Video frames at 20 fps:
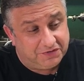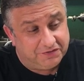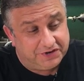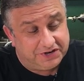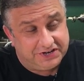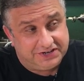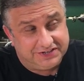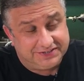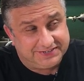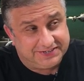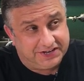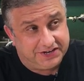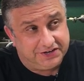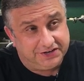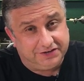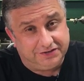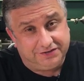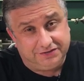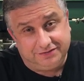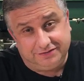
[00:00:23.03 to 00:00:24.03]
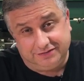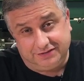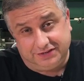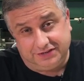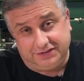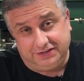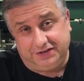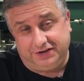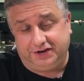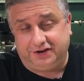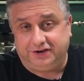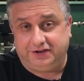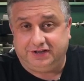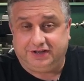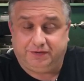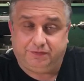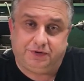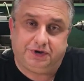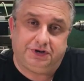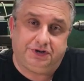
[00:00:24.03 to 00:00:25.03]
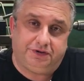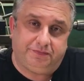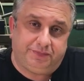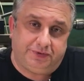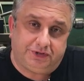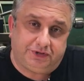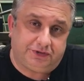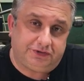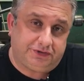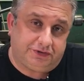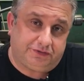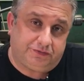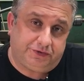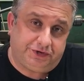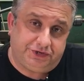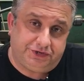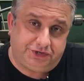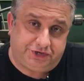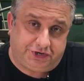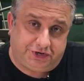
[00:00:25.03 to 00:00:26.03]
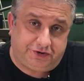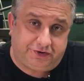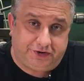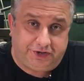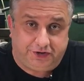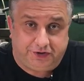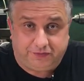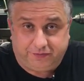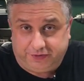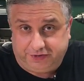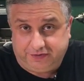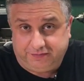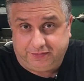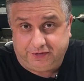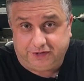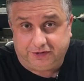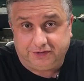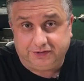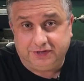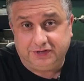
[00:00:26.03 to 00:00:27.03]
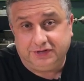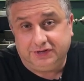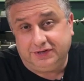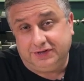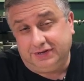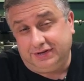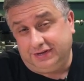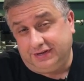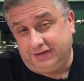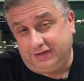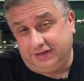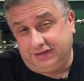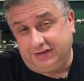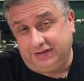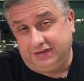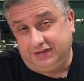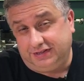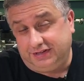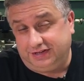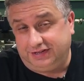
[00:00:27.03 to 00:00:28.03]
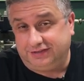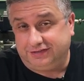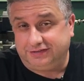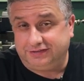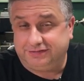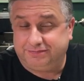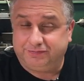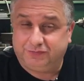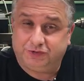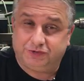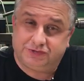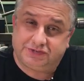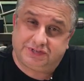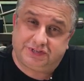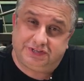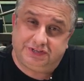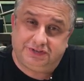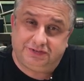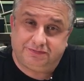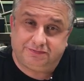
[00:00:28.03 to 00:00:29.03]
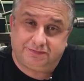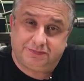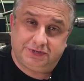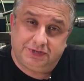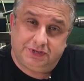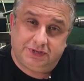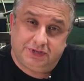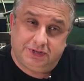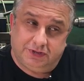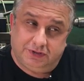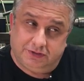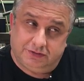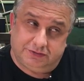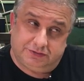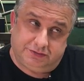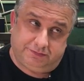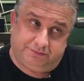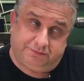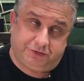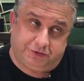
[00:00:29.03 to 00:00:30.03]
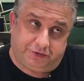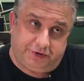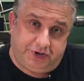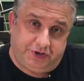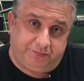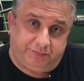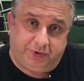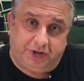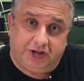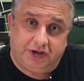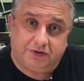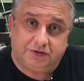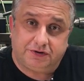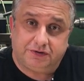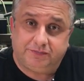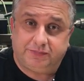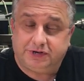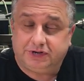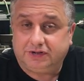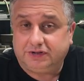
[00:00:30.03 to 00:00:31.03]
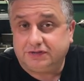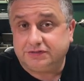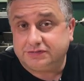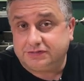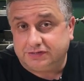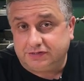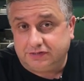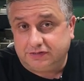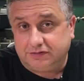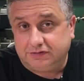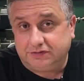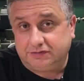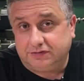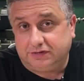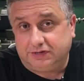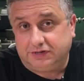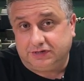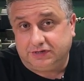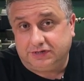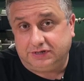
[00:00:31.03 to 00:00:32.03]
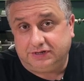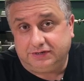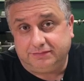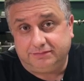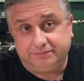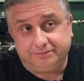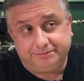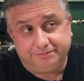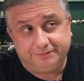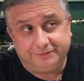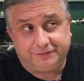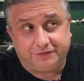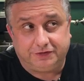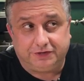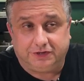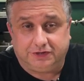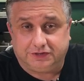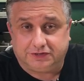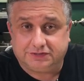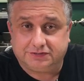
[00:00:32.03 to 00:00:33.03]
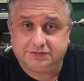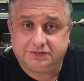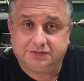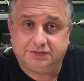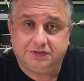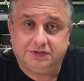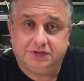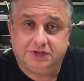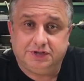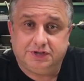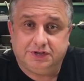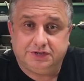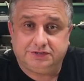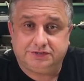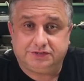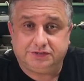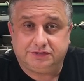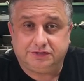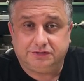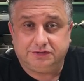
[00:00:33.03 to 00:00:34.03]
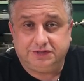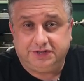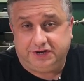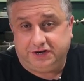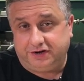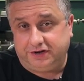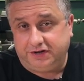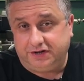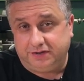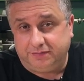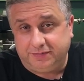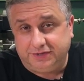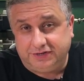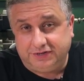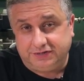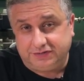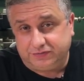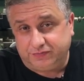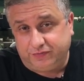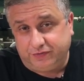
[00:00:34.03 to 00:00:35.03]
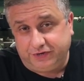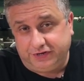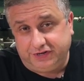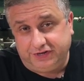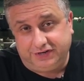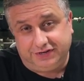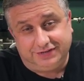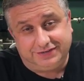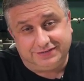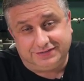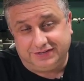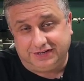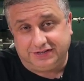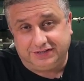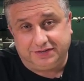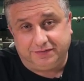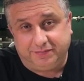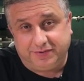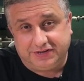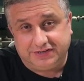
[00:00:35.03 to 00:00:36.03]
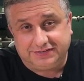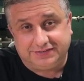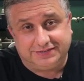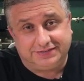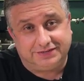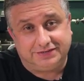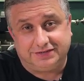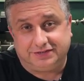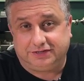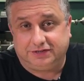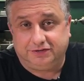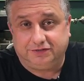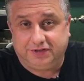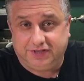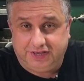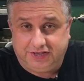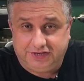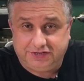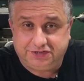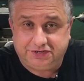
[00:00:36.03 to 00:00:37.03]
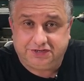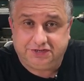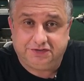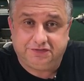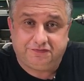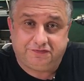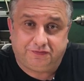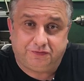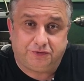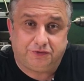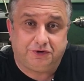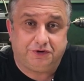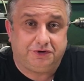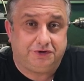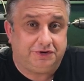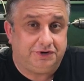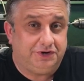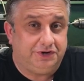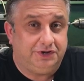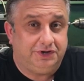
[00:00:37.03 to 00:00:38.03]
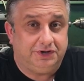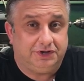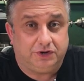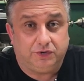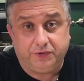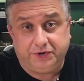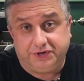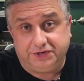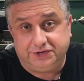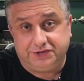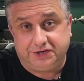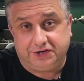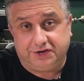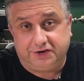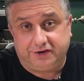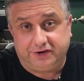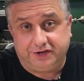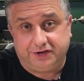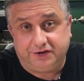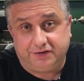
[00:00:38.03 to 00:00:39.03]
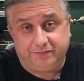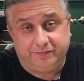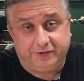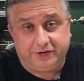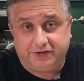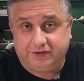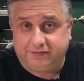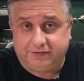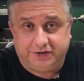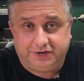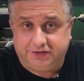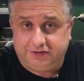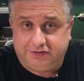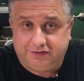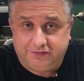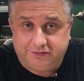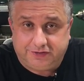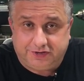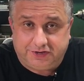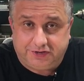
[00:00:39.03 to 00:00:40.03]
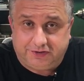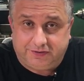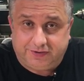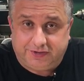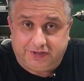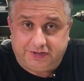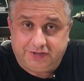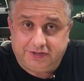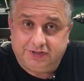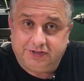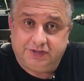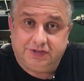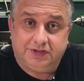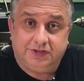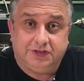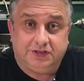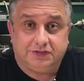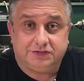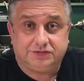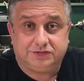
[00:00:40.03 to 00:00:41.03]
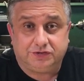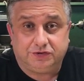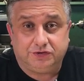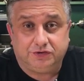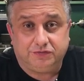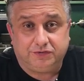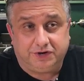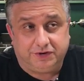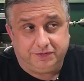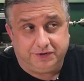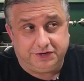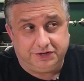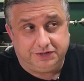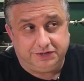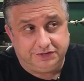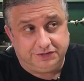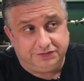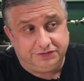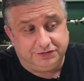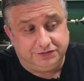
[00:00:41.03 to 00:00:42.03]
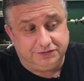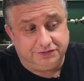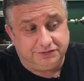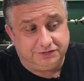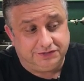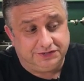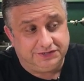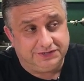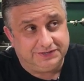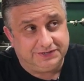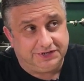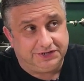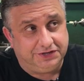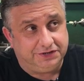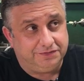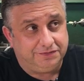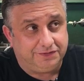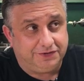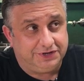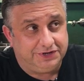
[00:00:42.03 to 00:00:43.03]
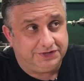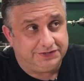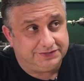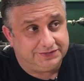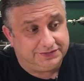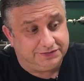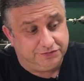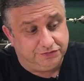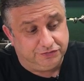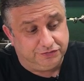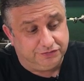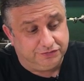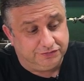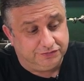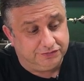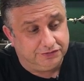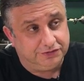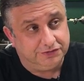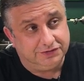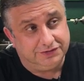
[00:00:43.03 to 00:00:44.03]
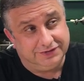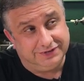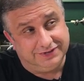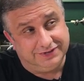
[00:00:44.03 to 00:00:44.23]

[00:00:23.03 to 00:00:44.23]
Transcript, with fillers: what I decided to do in the area, I wanted to build a wind generator windmill. And that mostly to create power, but also um, for looks. So the area I'm in is wooded. It's not the best location for a wind generator, but I wanted to do it anyway. So what I wanted it to do is I didn't want it to